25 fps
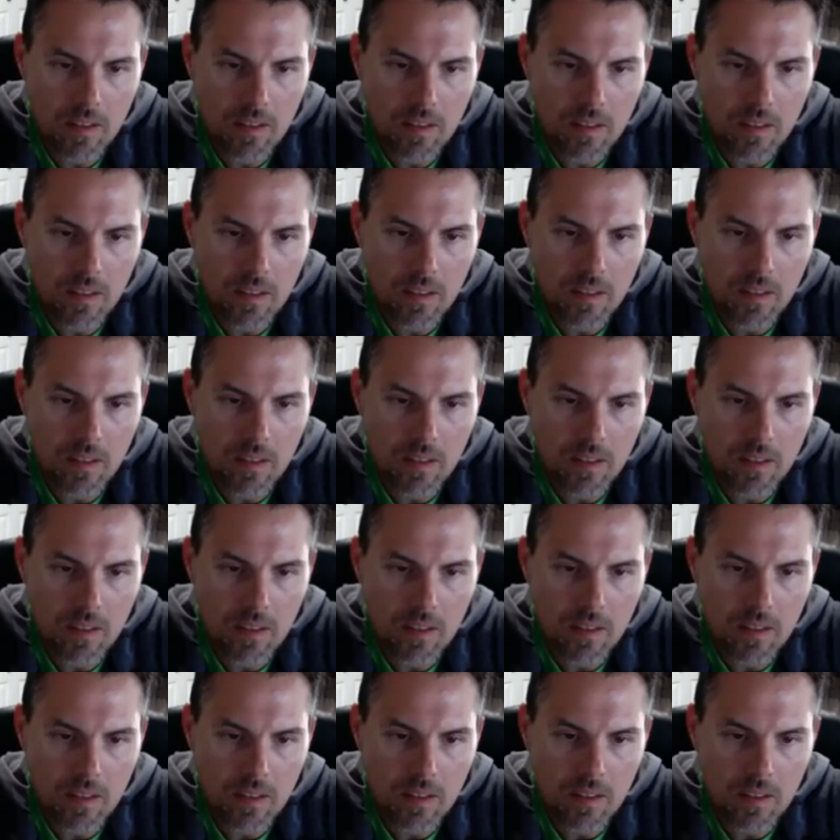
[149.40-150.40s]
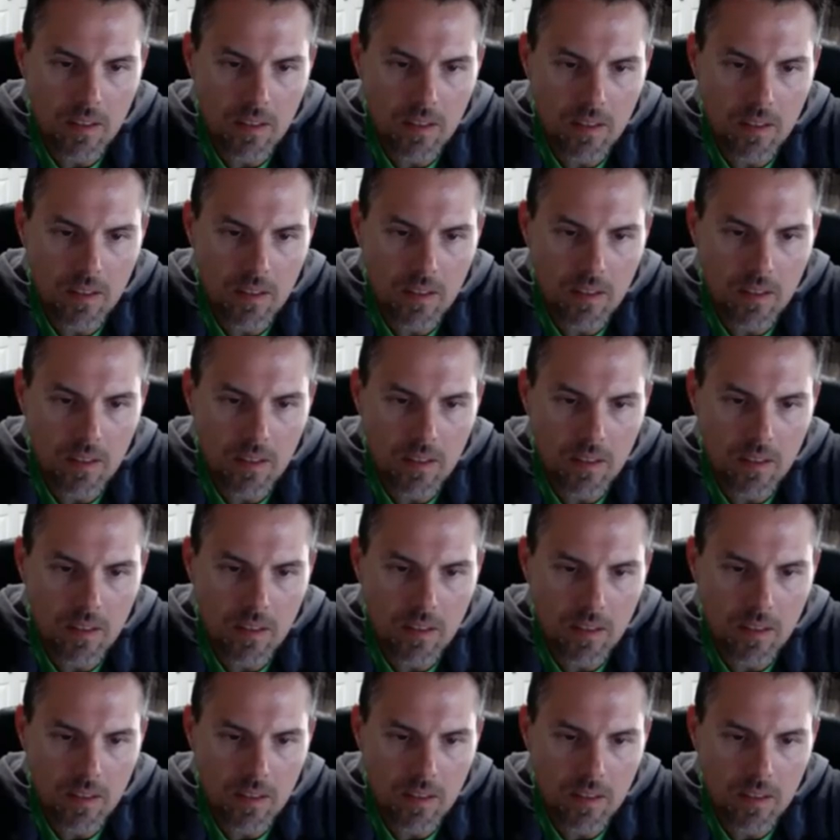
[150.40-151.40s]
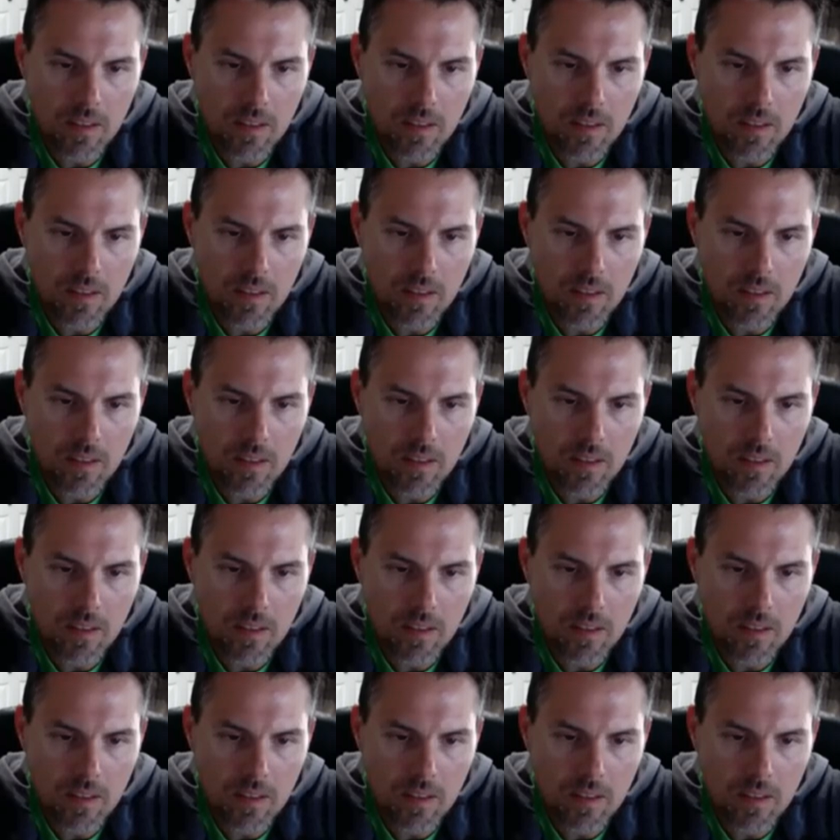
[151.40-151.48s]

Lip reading: The person shown says nothing.